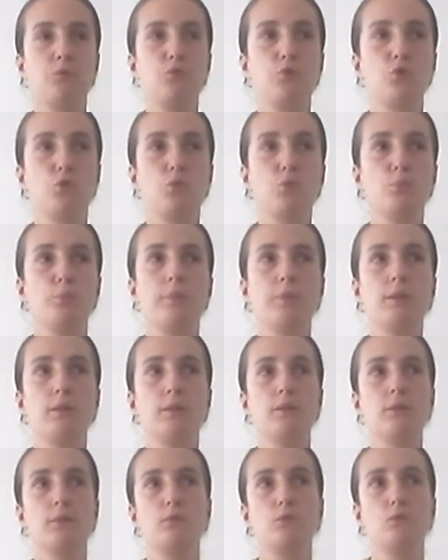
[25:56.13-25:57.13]

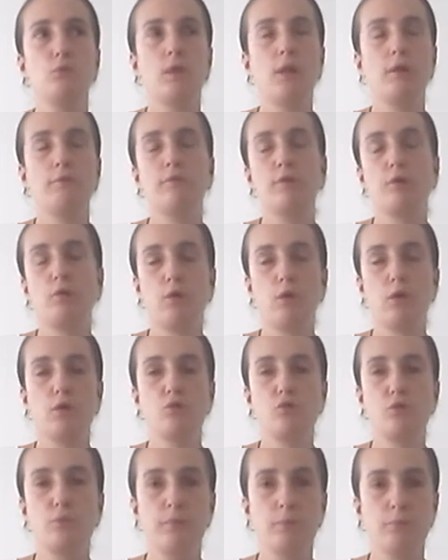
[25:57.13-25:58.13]
to have the
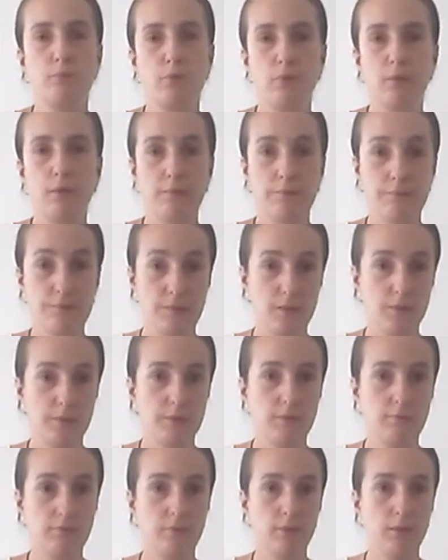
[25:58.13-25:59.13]
courage to be more
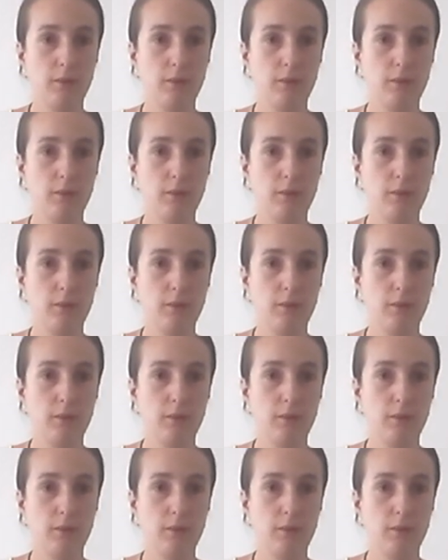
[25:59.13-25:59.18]
assertive